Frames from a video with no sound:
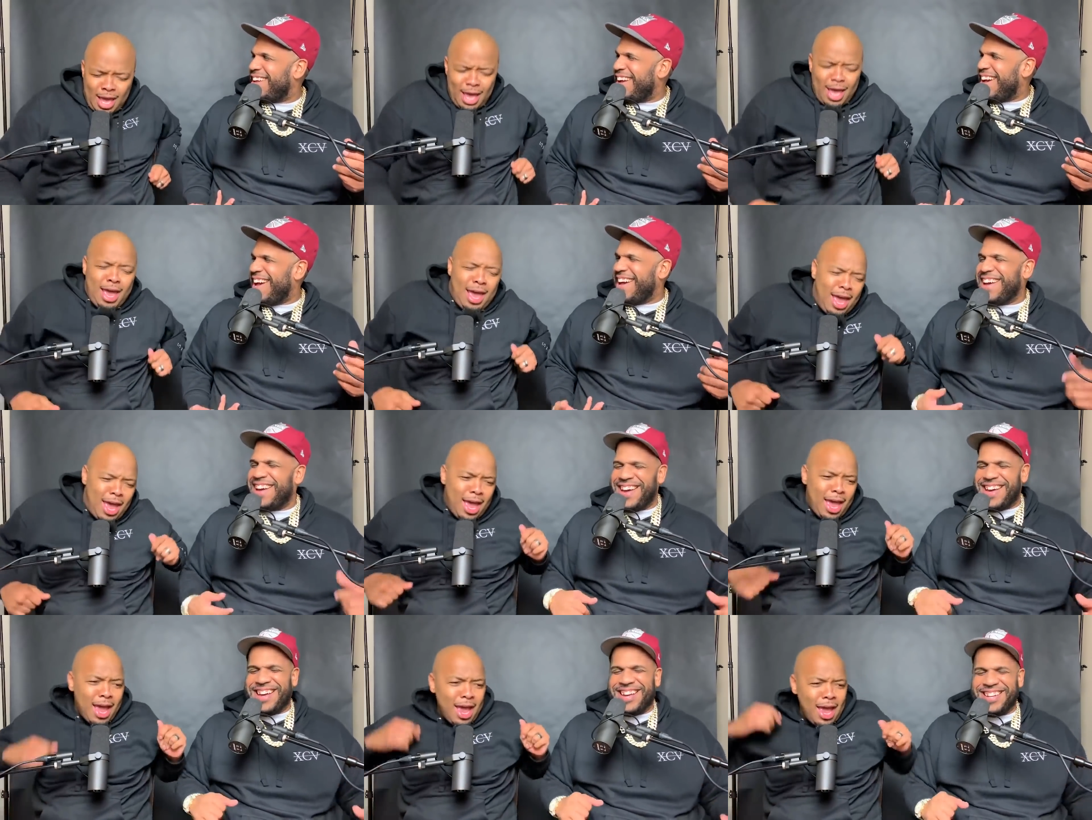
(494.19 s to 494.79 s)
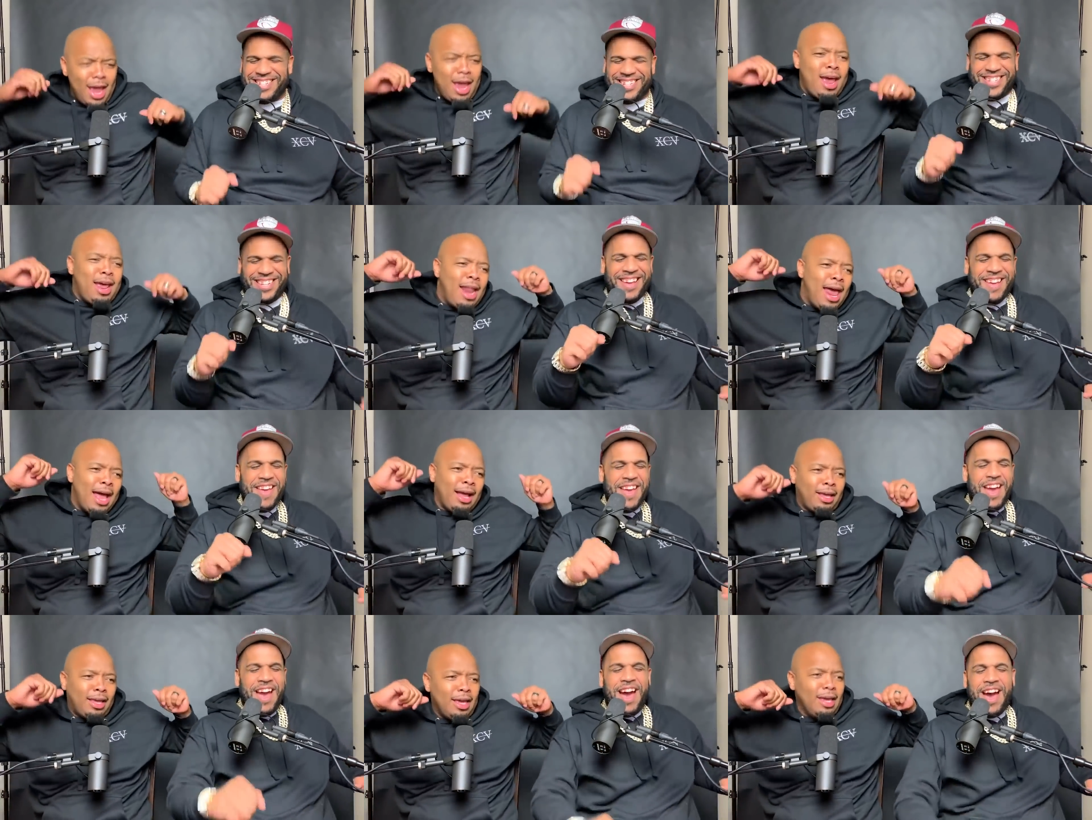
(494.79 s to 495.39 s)
Speaker 1: hey,
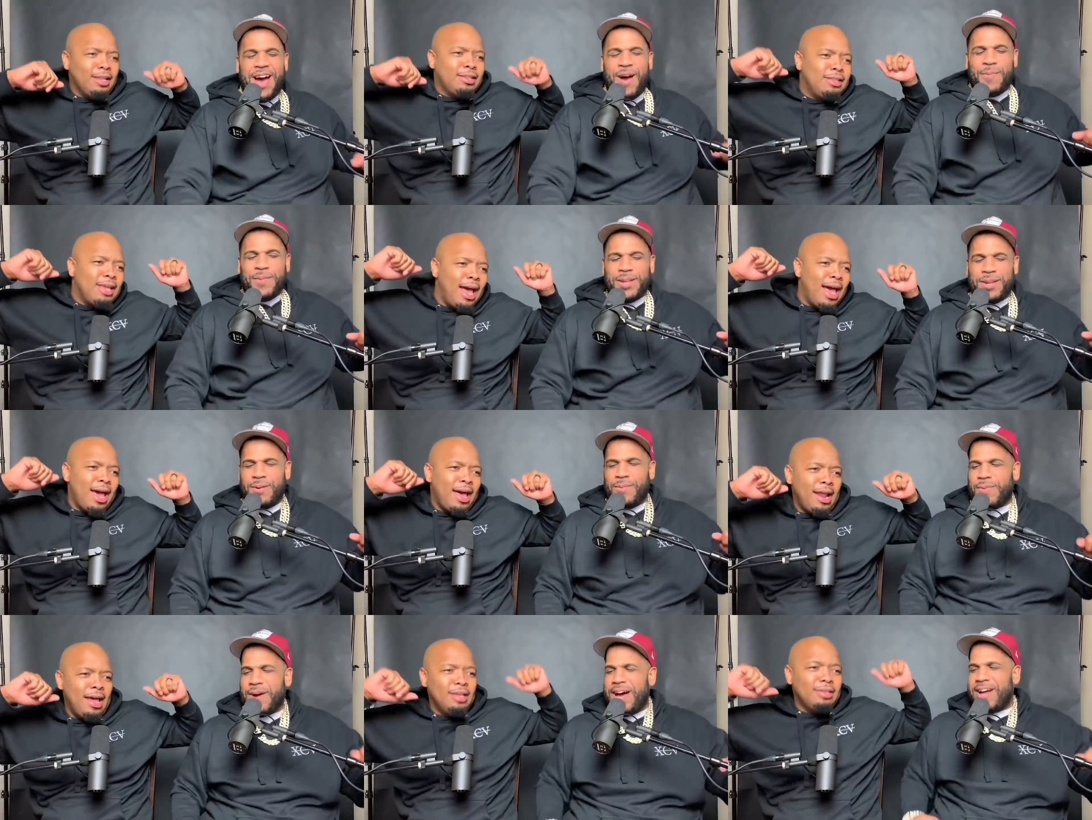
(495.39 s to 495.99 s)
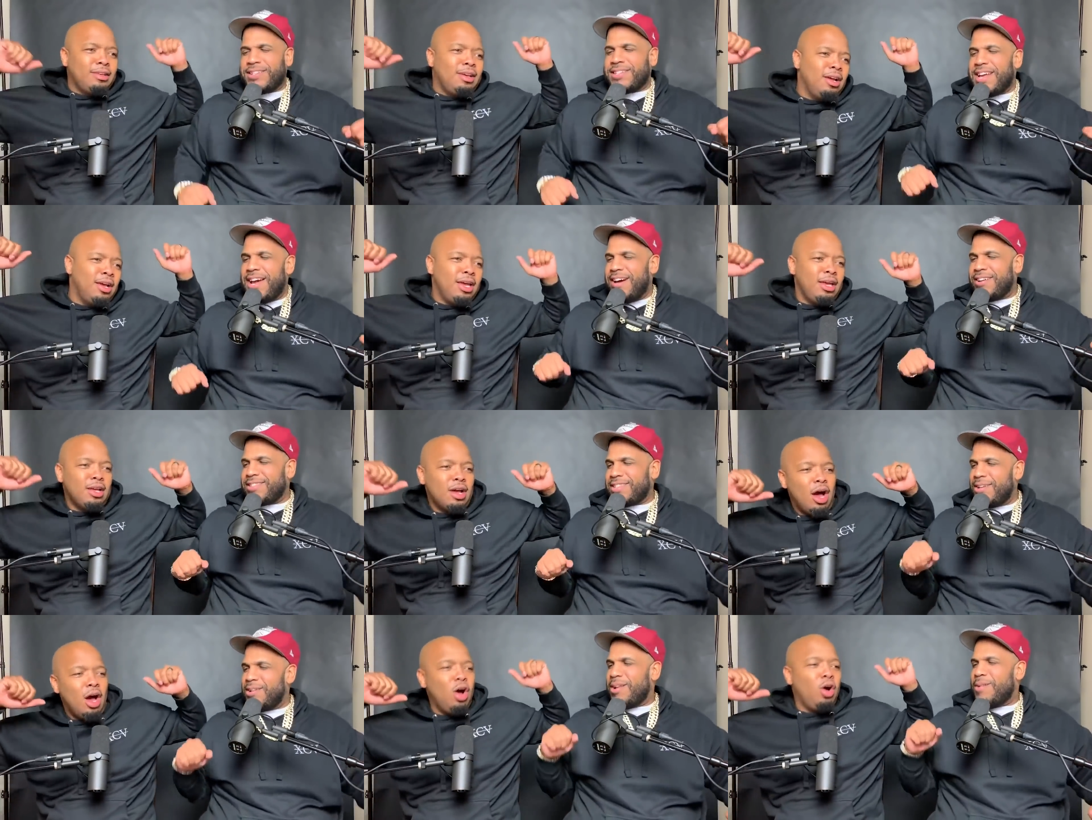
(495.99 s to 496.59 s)
that kid I'm dad
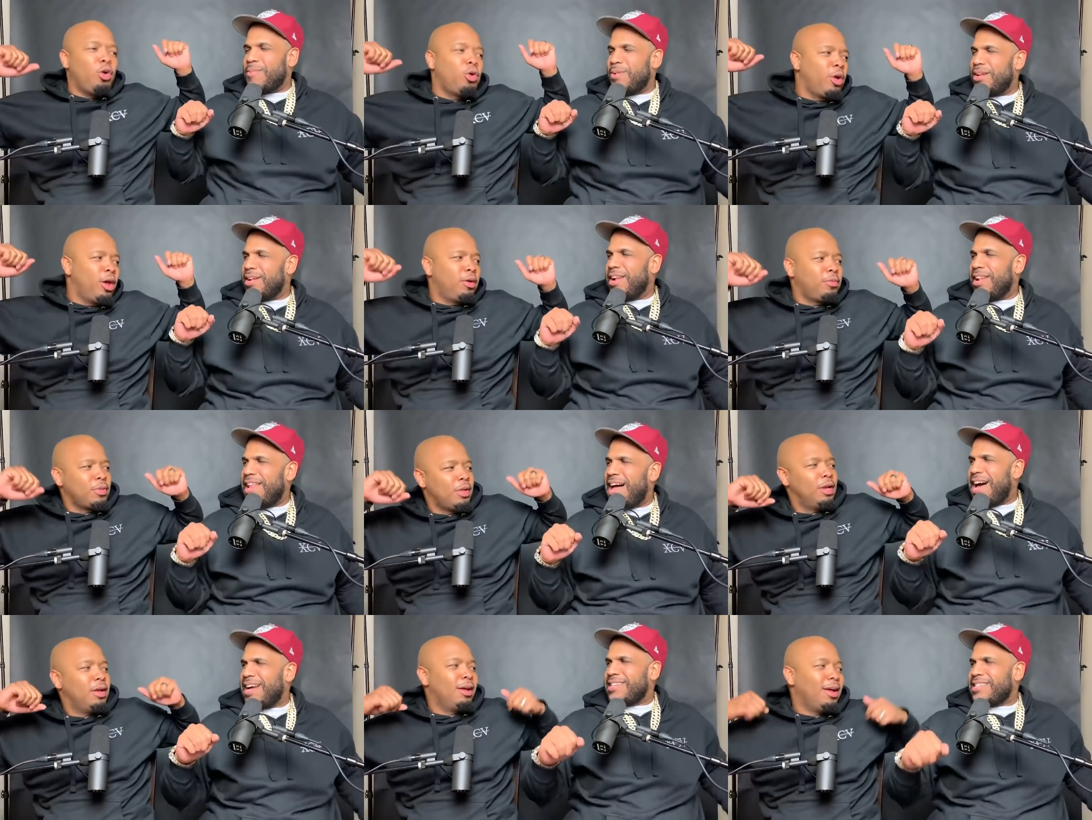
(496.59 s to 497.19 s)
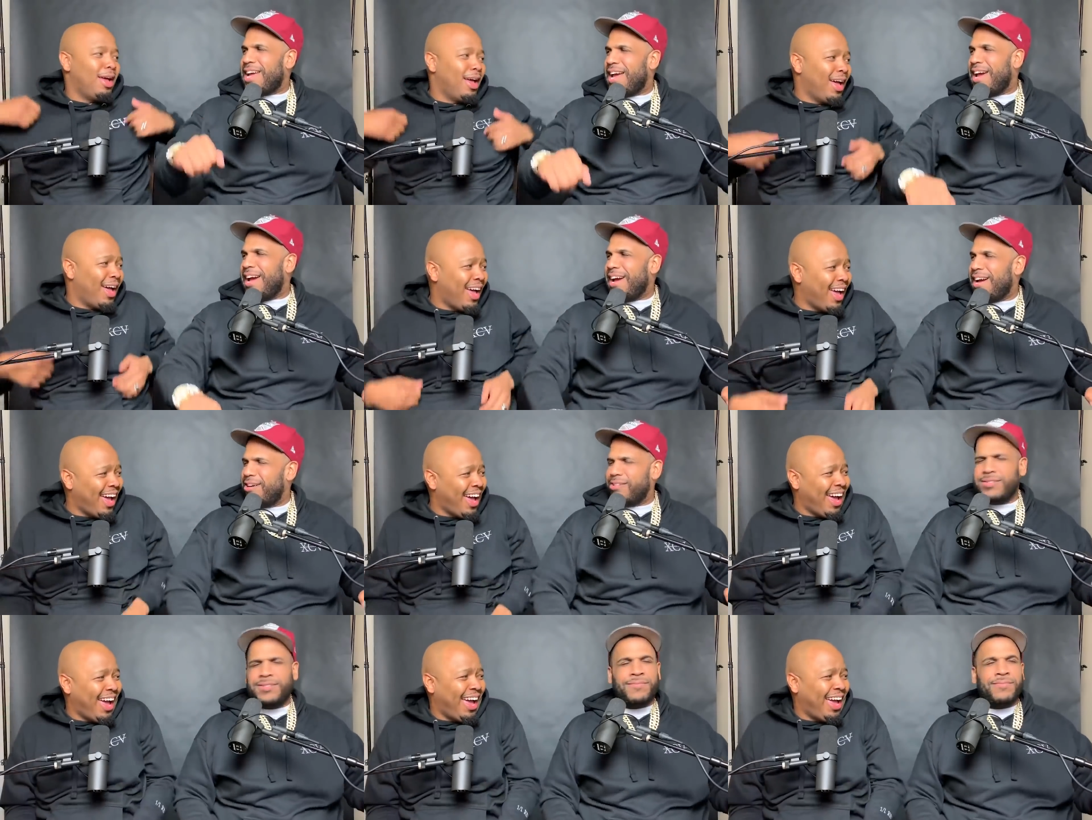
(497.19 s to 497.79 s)
is in a
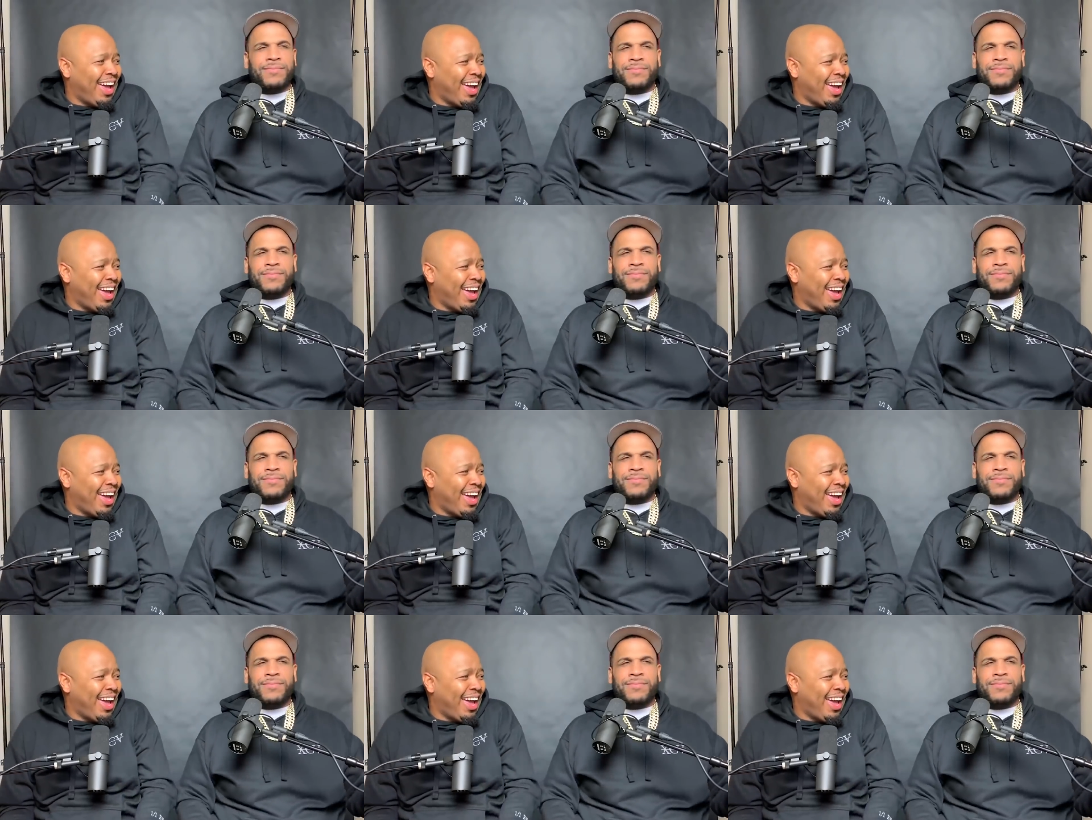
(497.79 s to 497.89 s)
lockdown.